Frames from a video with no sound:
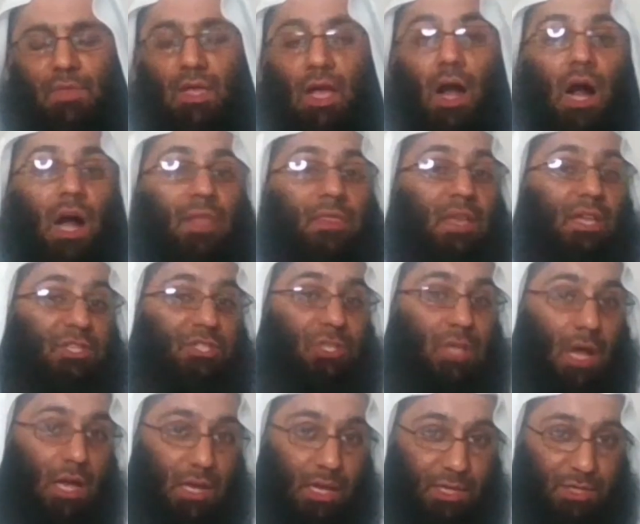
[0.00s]
Other
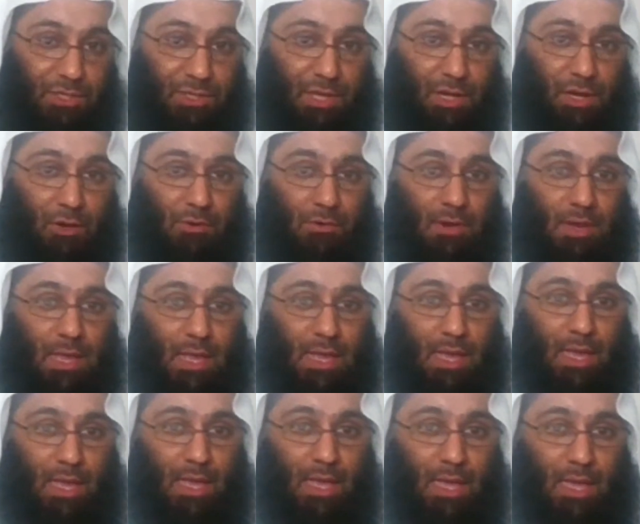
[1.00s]
scholars, though,
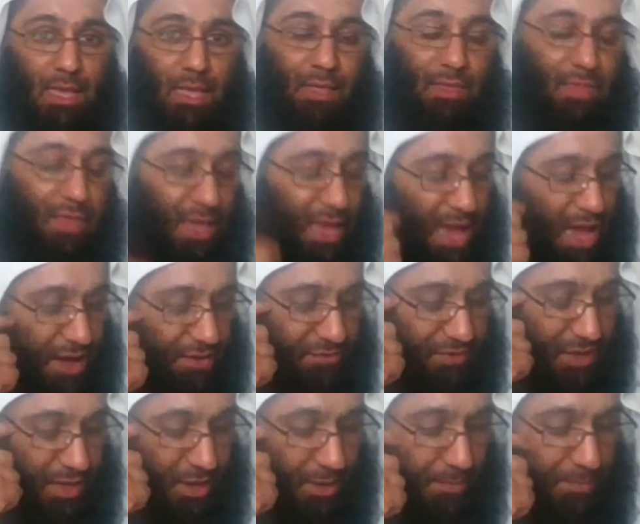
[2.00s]
they have
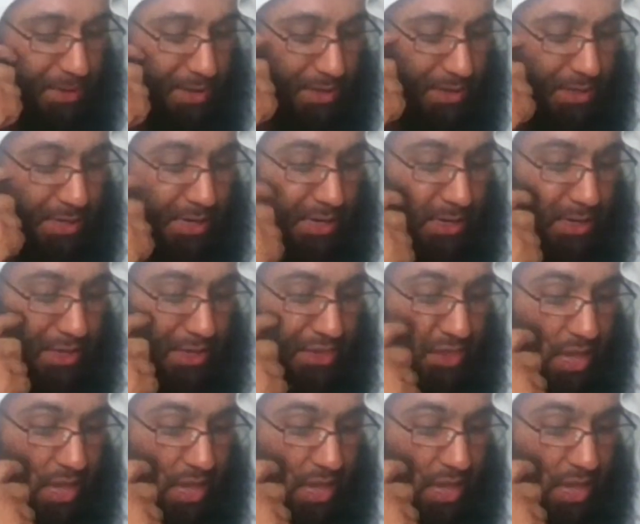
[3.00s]
the opinion